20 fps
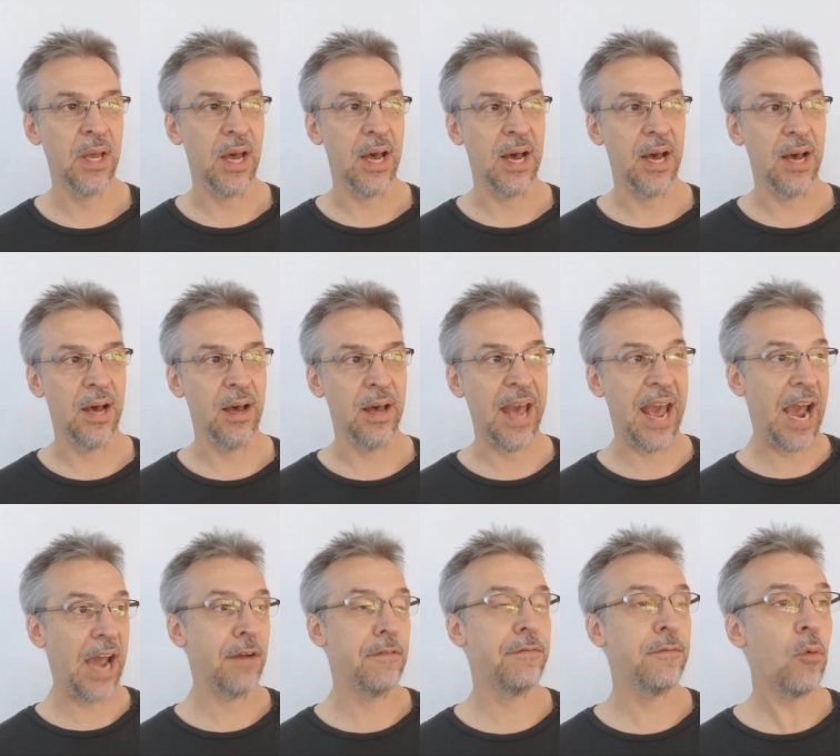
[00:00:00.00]
uh,
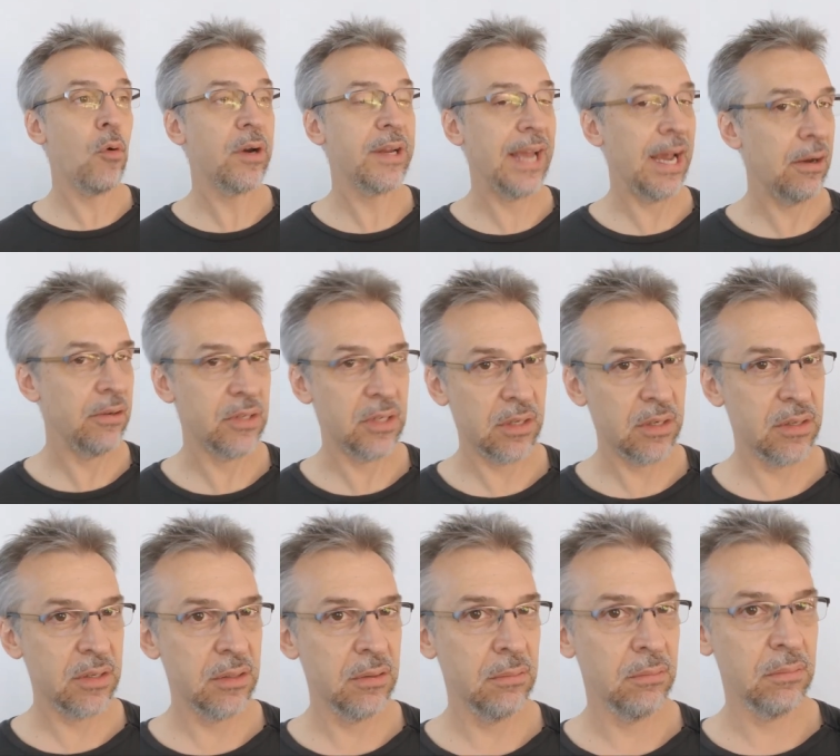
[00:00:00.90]
add four
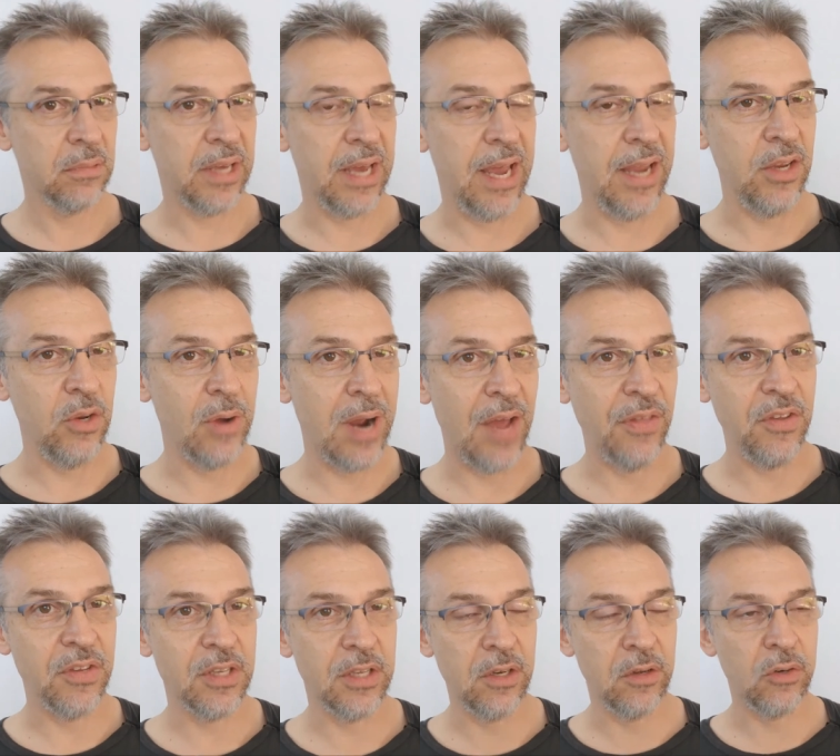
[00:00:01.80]
counters. Okay, you add
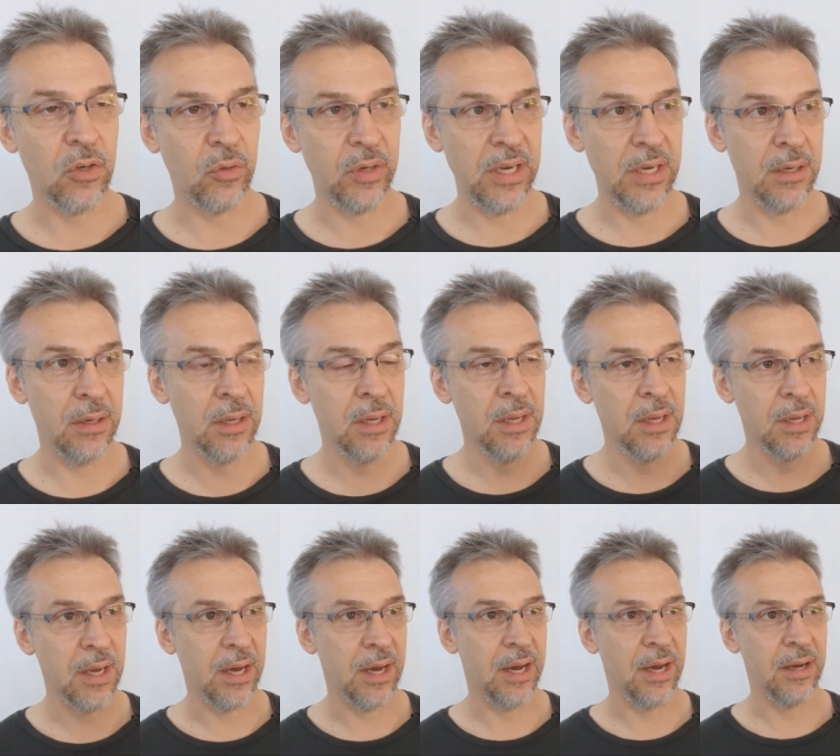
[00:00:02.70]
these little green
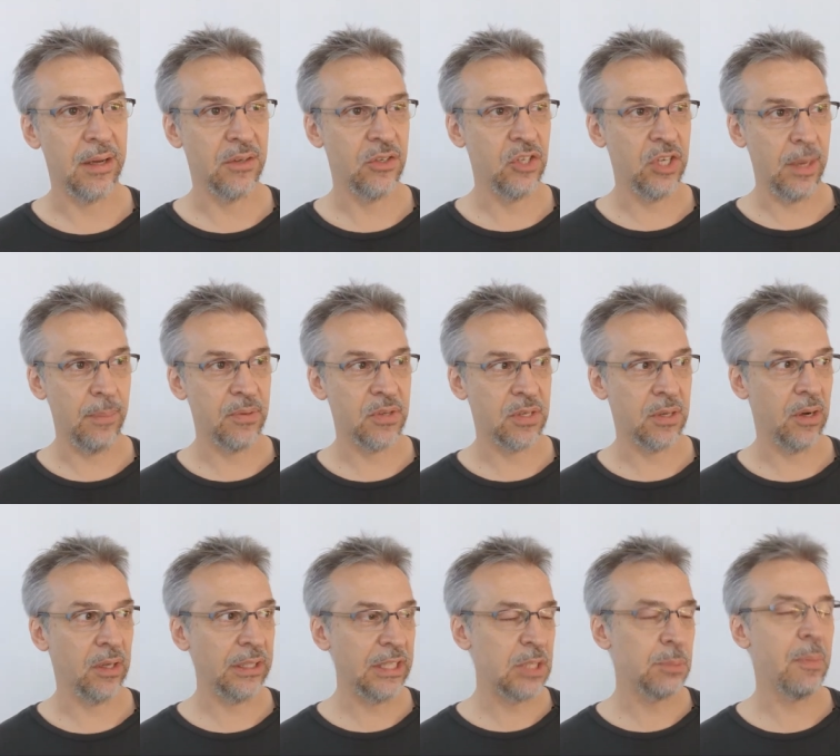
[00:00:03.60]
uh, chips,
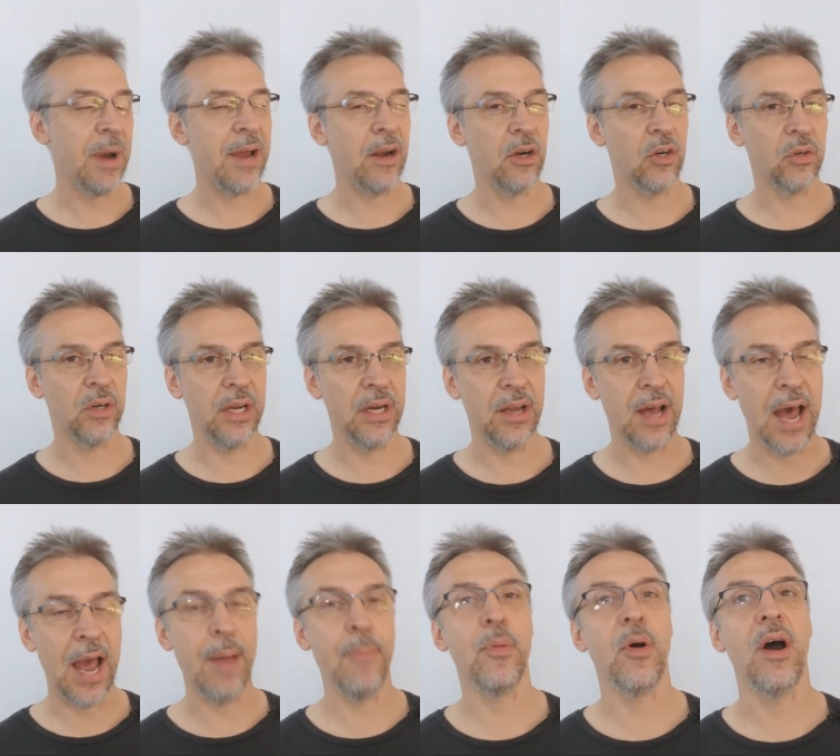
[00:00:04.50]
at least mine are green.
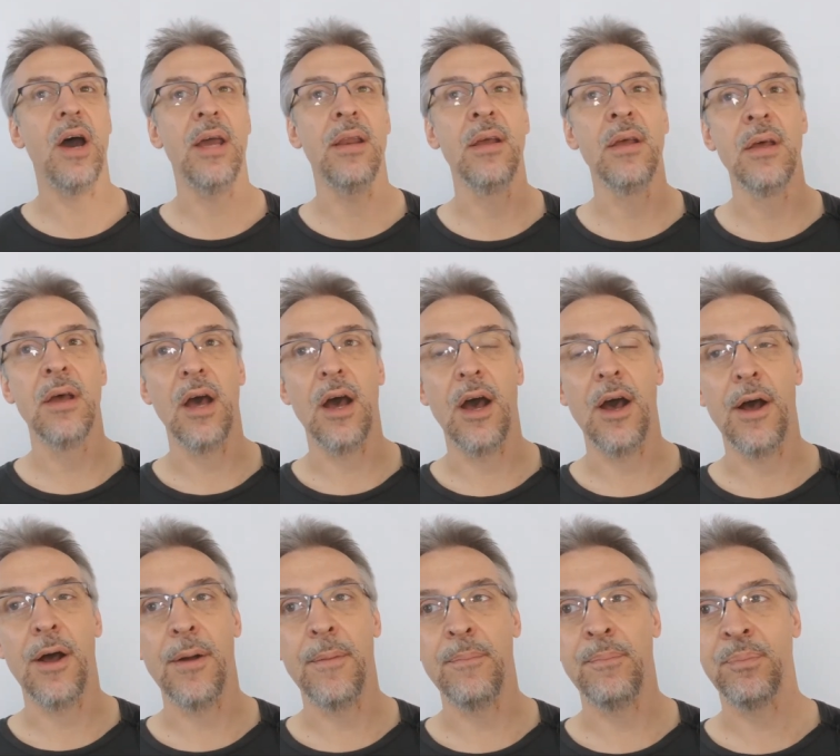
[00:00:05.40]
I bought
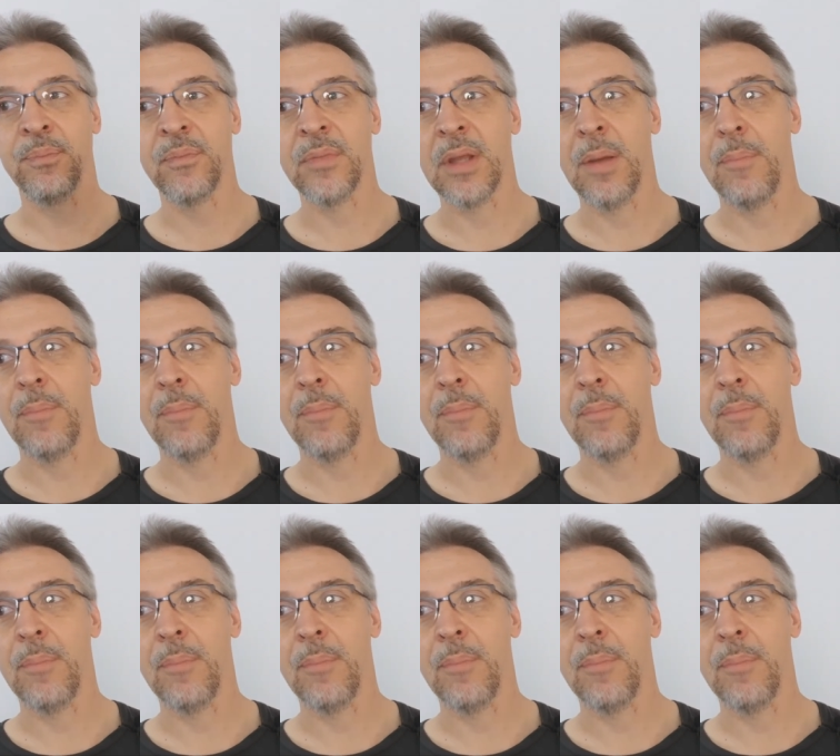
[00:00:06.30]
um,